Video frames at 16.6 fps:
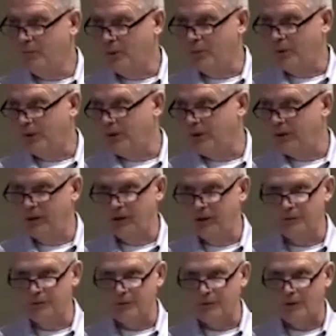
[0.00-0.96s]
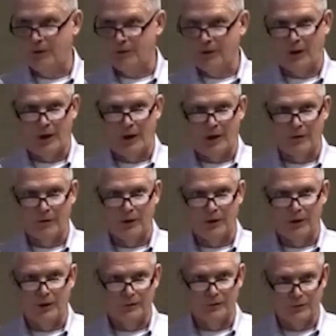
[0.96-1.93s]
can again start to congregate
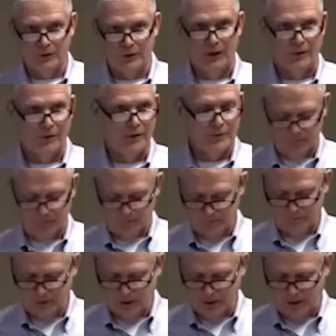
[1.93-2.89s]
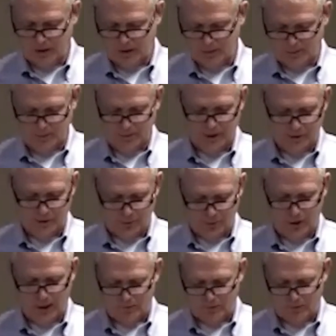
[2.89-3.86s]
together as we
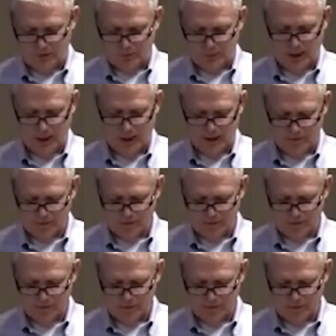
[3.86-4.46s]
have in the past.